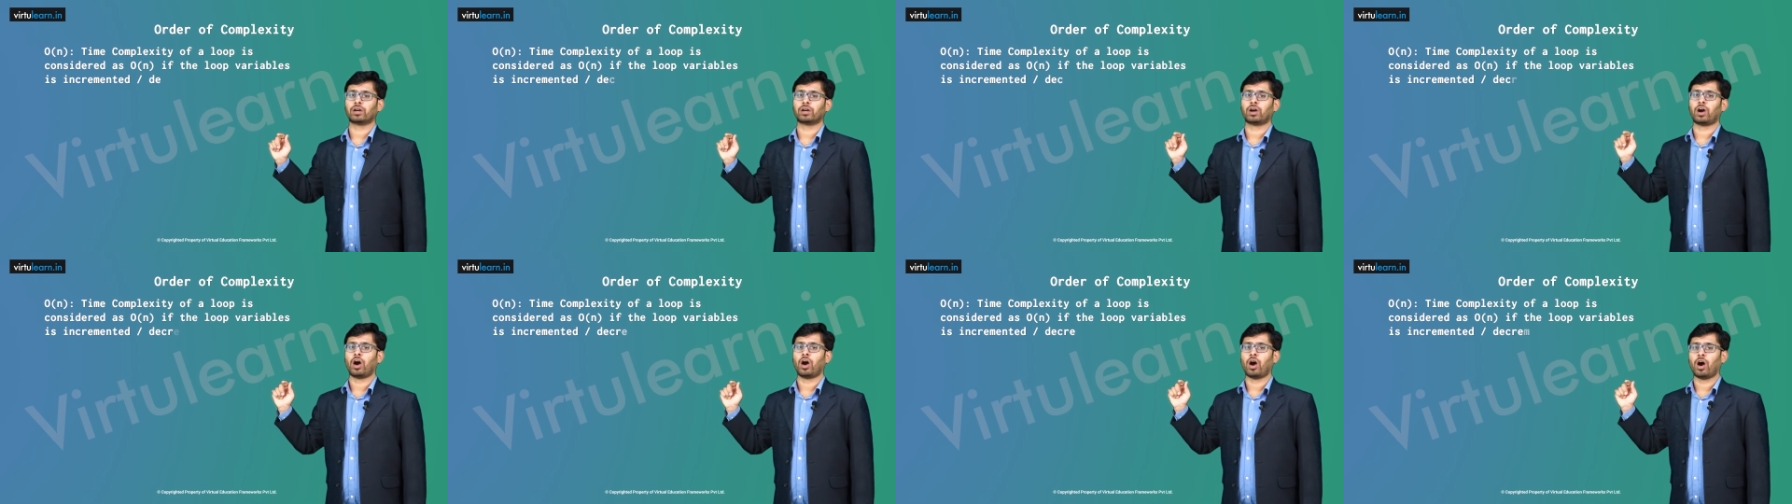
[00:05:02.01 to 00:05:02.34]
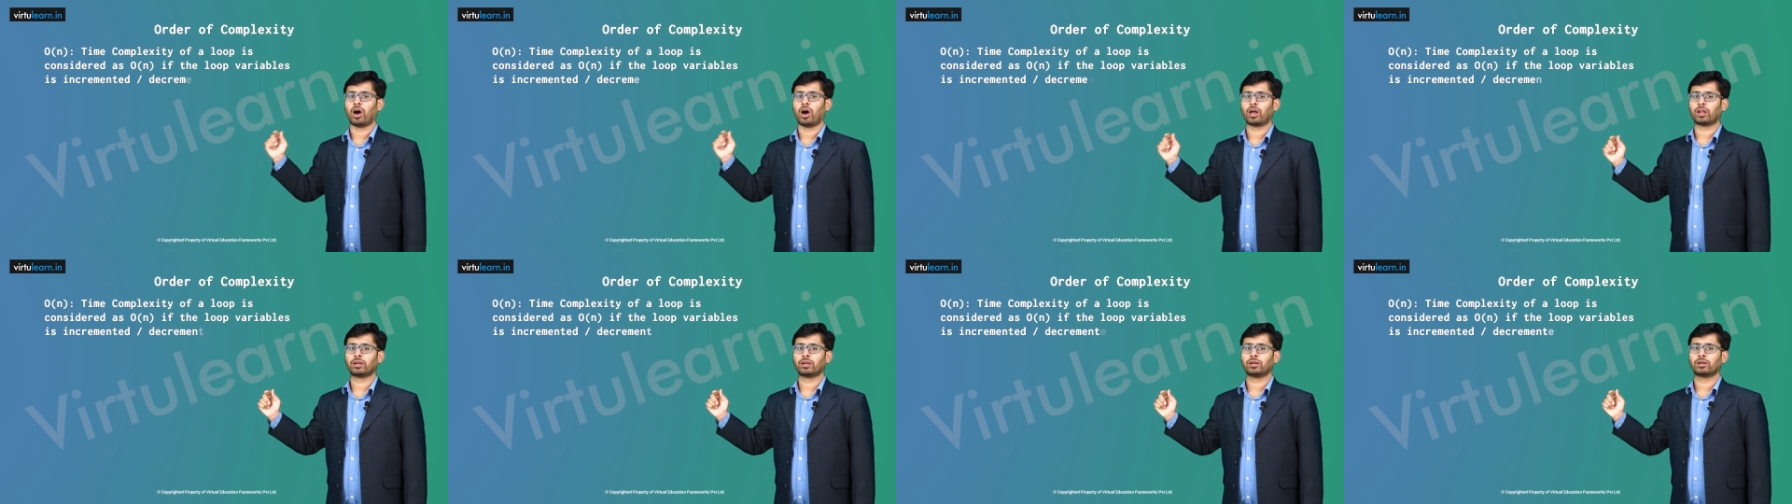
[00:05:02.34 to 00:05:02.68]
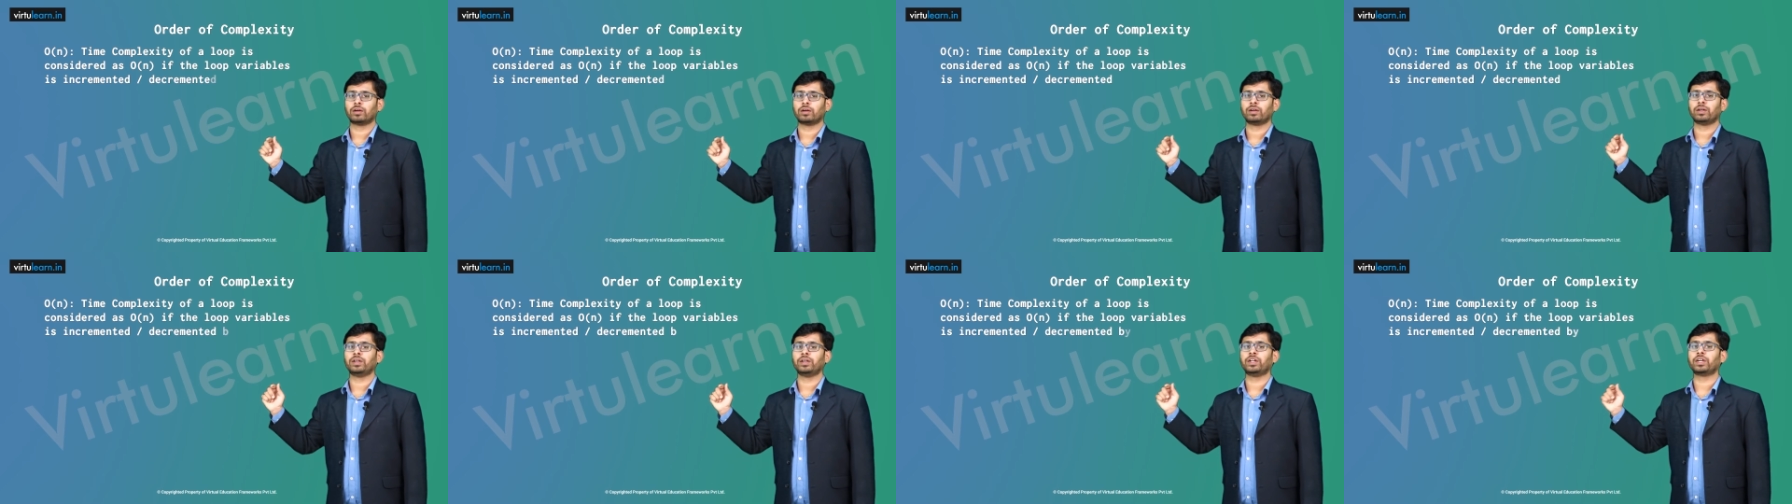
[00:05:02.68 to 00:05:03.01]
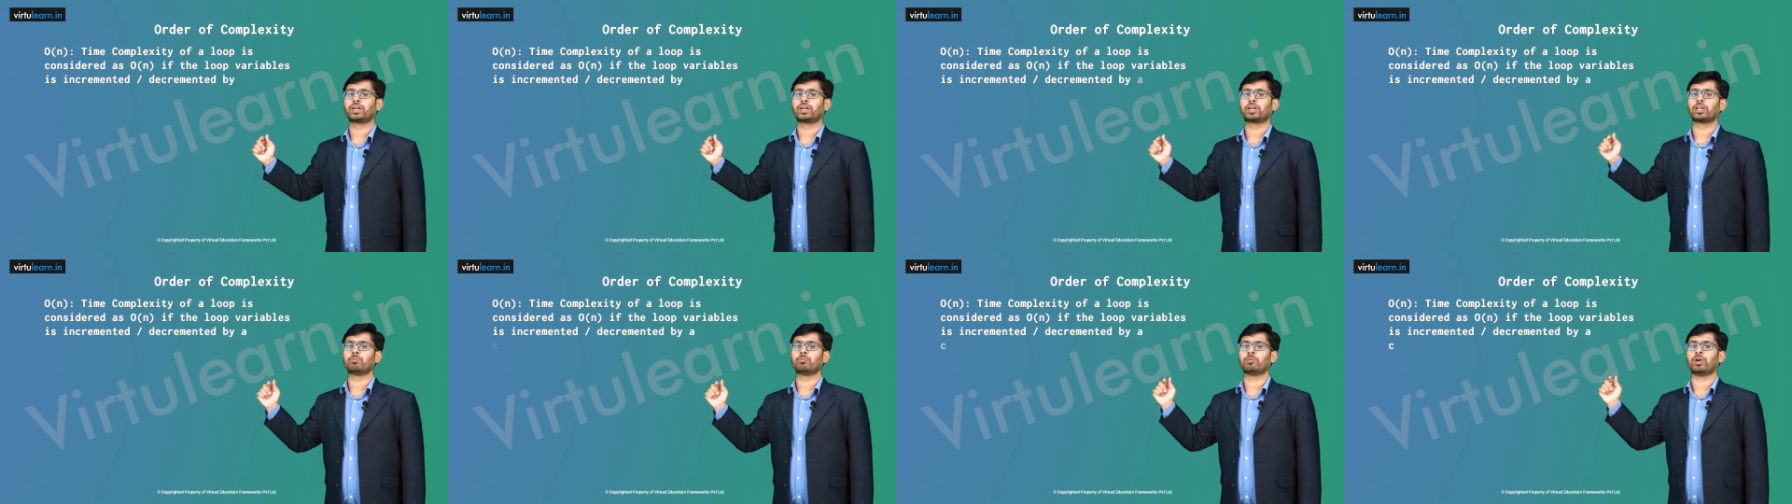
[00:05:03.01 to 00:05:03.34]
or
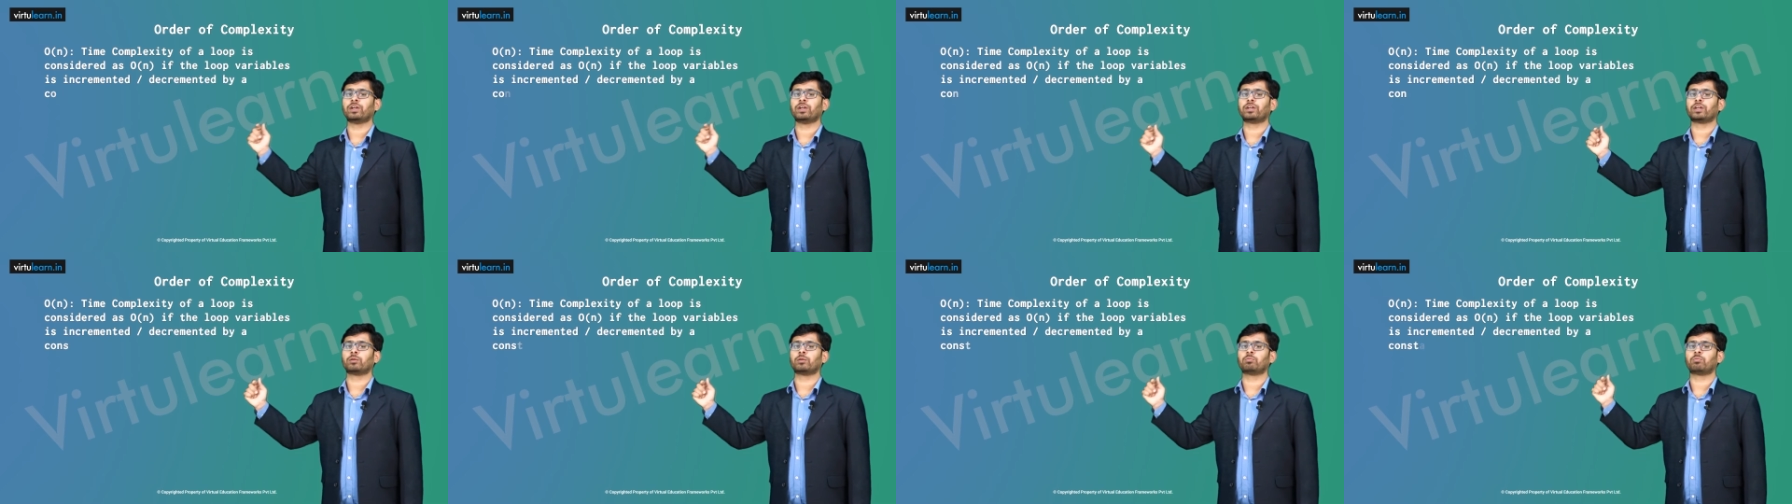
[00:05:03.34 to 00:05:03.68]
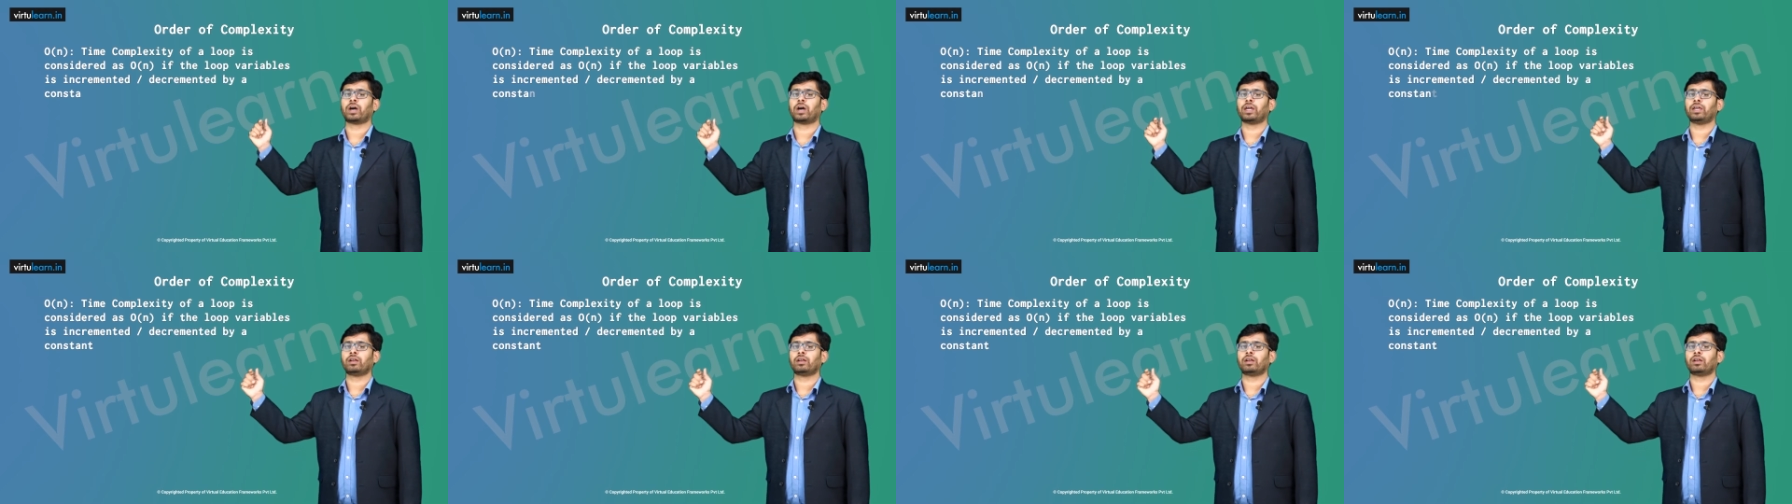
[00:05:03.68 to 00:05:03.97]
decremented by